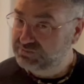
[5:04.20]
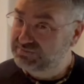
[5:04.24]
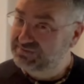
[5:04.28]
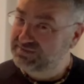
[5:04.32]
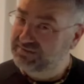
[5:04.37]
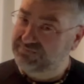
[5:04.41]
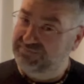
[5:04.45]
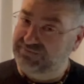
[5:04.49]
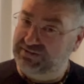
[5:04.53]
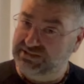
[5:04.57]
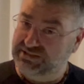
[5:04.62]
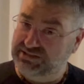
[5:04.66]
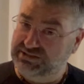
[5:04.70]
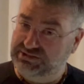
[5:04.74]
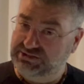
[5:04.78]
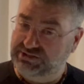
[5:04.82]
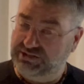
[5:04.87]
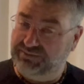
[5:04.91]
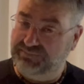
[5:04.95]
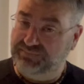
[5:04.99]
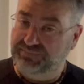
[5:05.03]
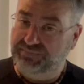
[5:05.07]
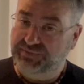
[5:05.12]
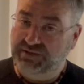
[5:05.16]
with the Fit
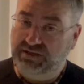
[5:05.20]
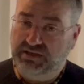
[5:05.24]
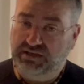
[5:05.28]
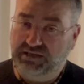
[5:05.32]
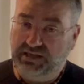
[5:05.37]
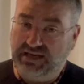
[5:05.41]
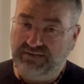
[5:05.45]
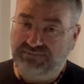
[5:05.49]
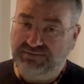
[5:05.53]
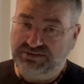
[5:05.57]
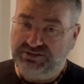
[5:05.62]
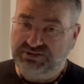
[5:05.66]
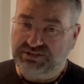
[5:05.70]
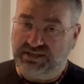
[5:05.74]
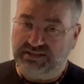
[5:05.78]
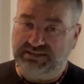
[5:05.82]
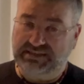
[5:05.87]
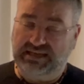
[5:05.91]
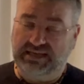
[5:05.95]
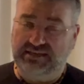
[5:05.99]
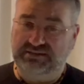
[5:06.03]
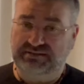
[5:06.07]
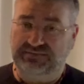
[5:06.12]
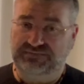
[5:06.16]
Gym. If you haven't checked
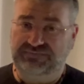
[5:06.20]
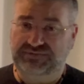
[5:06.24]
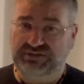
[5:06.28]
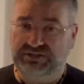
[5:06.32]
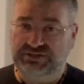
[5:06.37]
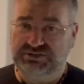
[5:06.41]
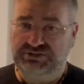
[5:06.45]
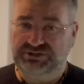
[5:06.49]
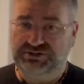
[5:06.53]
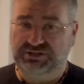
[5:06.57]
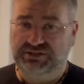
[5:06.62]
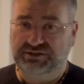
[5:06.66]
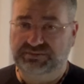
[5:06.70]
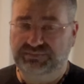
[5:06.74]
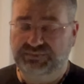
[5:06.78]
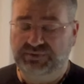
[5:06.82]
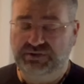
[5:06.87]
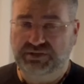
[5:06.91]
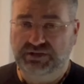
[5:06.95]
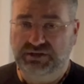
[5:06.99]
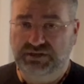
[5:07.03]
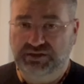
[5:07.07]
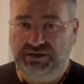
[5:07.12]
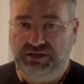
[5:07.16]
out the Fit Gym
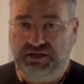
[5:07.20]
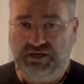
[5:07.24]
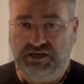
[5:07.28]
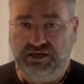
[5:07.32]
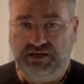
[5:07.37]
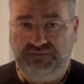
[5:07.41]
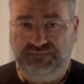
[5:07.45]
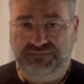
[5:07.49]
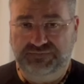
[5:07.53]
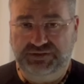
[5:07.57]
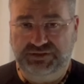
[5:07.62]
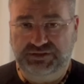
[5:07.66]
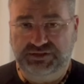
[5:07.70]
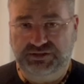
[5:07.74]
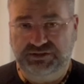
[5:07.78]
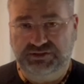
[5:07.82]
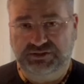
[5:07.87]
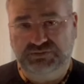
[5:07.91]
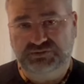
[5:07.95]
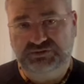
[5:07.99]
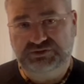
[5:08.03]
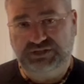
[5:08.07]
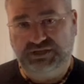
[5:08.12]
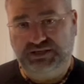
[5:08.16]
video,
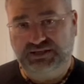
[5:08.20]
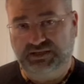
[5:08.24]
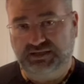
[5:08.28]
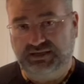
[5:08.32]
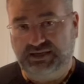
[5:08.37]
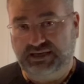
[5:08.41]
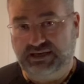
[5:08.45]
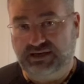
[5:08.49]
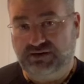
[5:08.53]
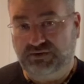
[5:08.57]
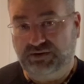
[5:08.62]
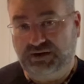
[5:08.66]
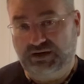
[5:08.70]
go check it out.